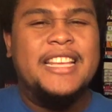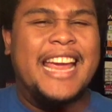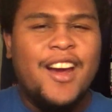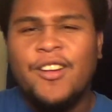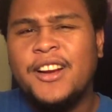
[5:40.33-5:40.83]
the
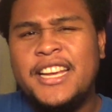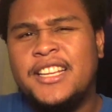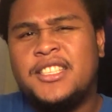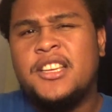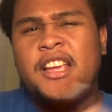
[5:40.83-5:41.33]

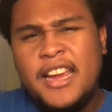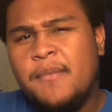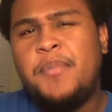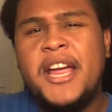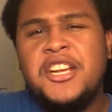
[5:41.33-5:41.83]
arrogant,
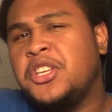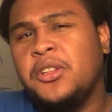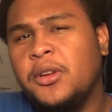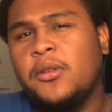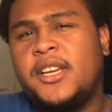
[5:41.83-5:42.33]
impatient
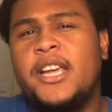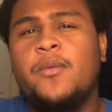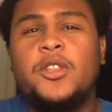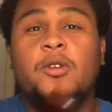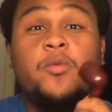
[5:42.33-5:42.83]
little kid
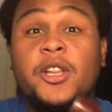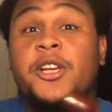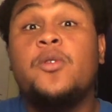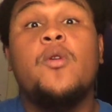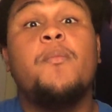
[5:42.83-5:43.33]
with a really
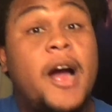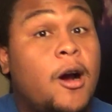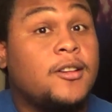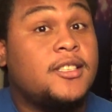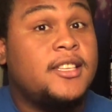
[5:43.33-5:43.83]
cool
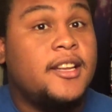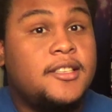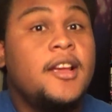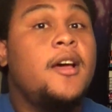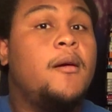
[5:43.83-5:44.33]
power
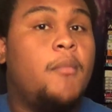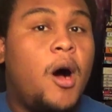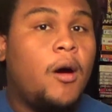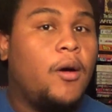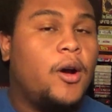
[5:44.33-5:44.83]
set,
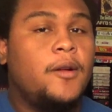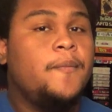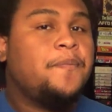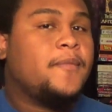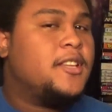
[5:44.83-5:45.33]
Mara,
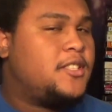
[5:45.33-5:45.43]
the